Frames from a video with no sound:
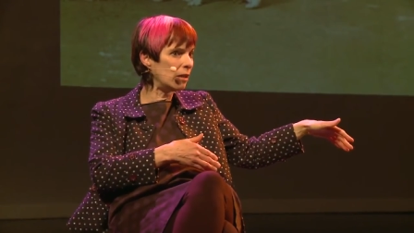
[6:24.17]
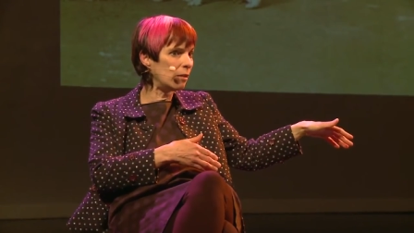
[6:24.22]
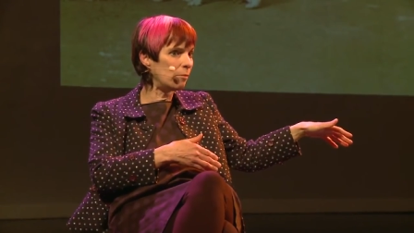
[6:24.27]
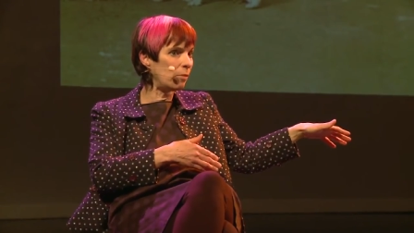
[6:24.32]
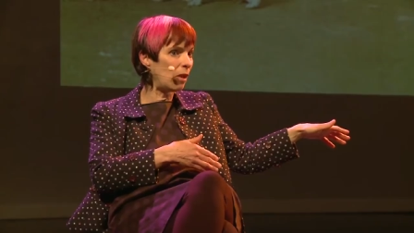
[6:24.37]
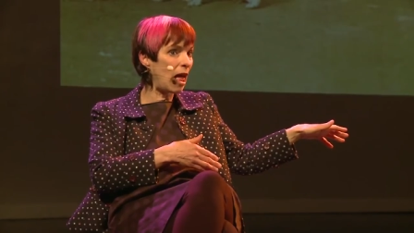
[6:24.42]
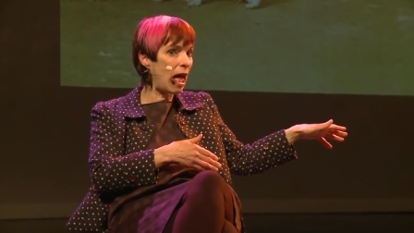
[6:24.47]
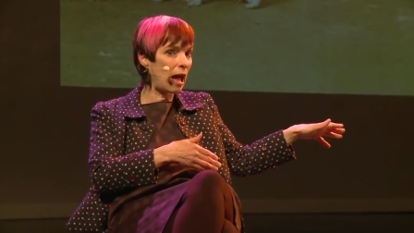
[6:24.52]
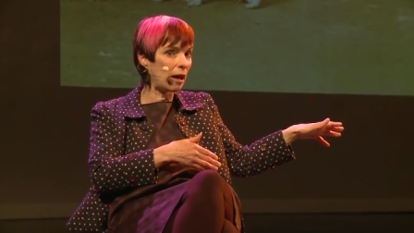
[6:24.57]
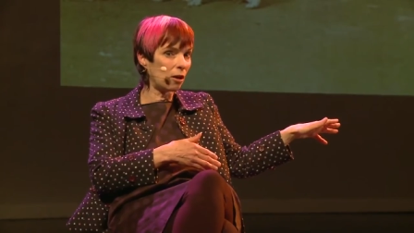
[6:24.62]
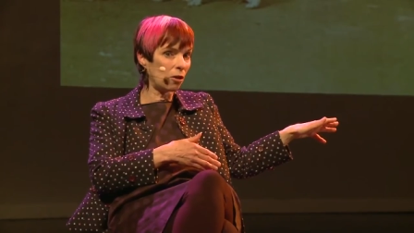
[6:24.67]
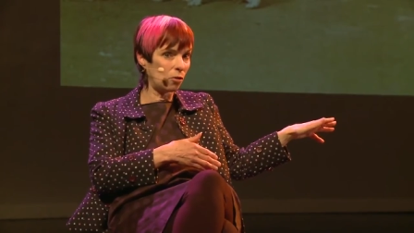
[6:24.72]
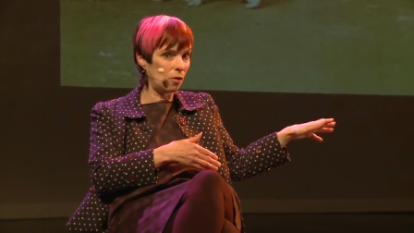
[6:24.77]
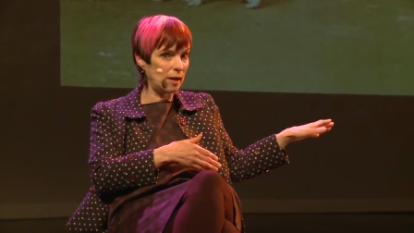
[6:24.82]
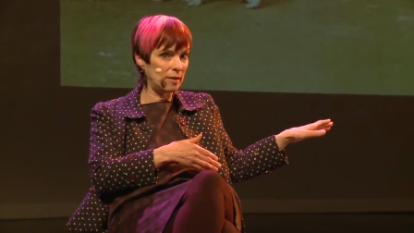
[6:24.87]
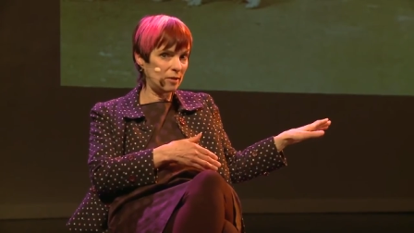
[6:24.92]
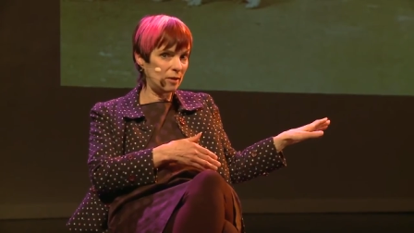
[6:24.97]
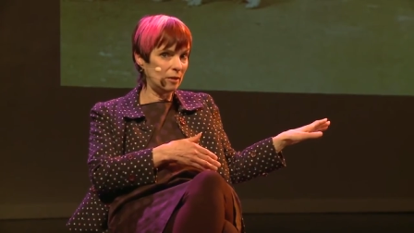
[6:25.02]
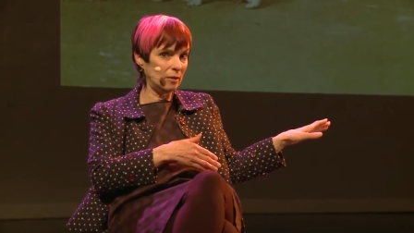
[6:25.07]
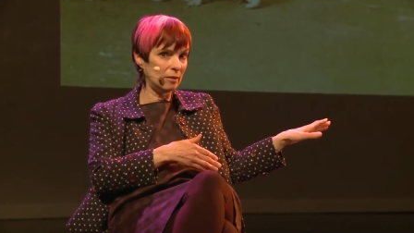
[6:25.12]
the black
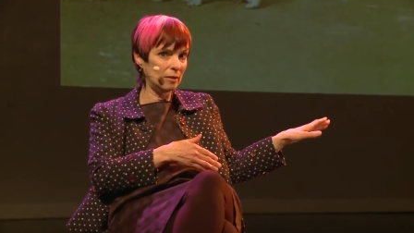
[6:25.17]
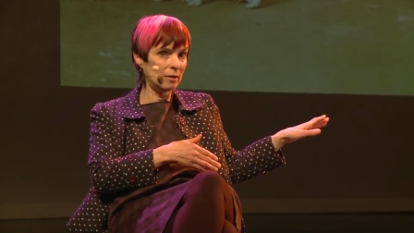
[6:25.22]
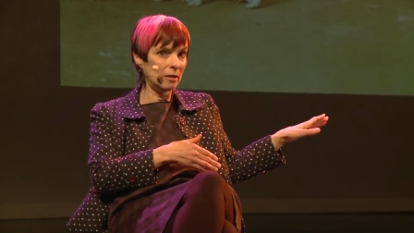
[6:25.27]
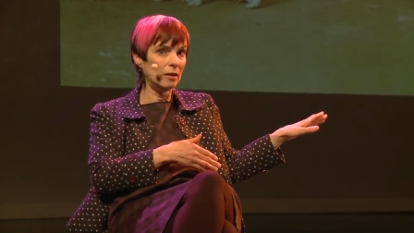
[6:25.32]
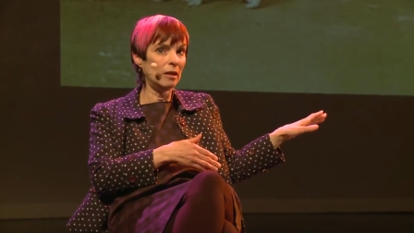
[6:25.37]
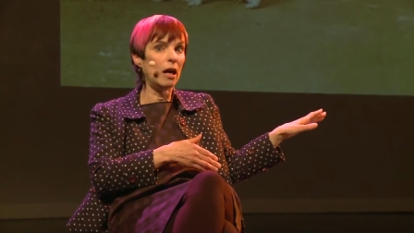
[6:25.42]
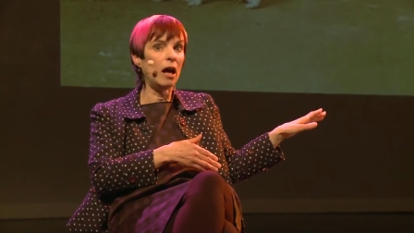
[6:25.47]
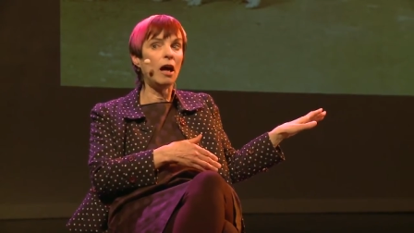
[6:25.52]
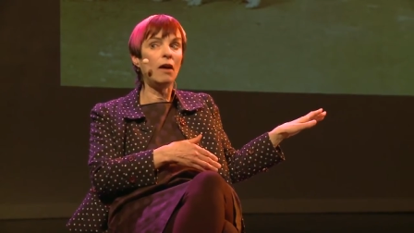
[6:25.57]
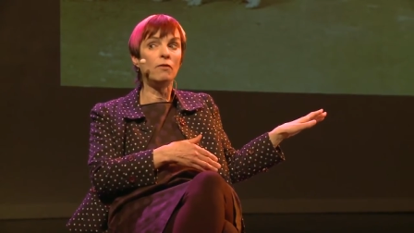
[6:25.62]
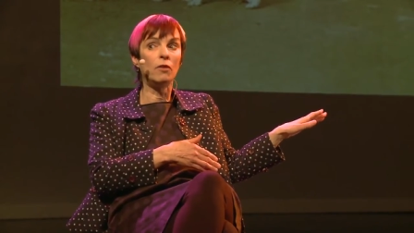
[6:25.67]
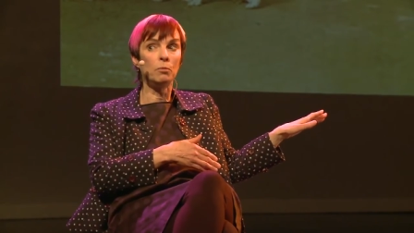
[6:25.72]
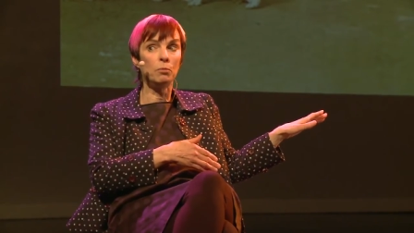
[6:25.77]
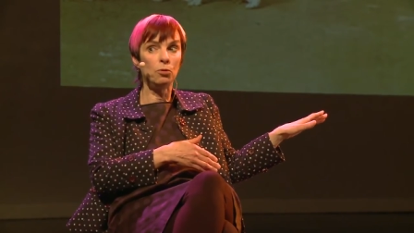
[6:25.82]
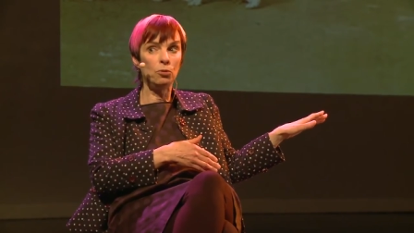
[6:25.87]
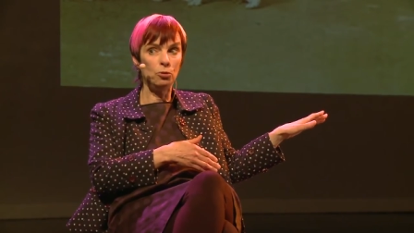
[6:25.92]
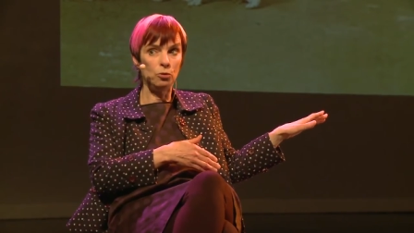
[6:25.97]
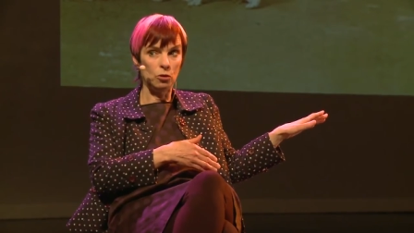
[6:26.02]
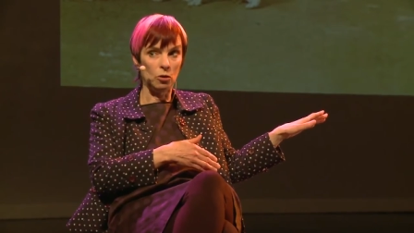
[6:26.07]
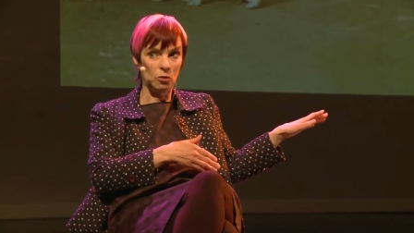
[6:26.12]
crescent of a
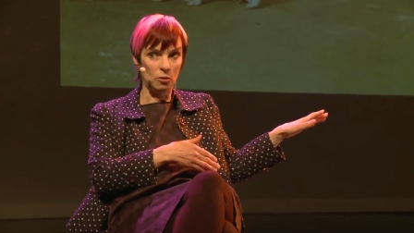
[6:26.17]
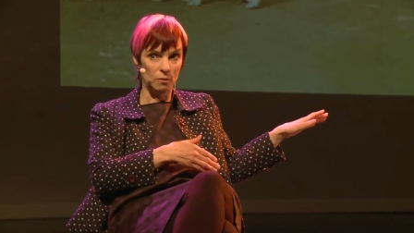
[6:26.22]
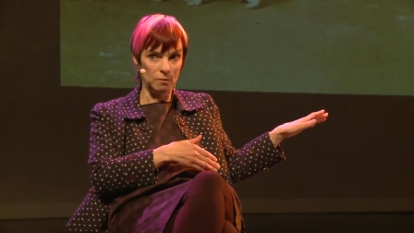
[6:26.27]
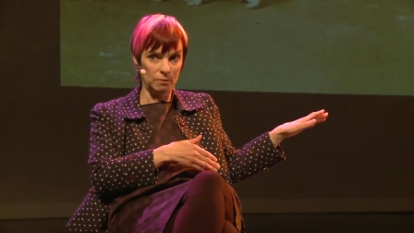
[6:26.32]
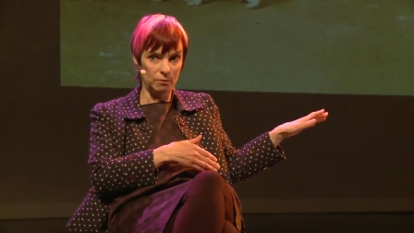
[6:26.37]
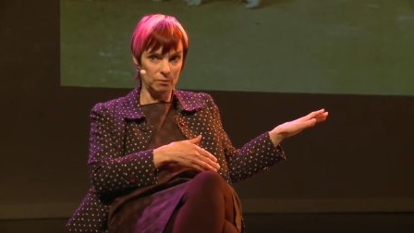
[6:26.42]
poodle.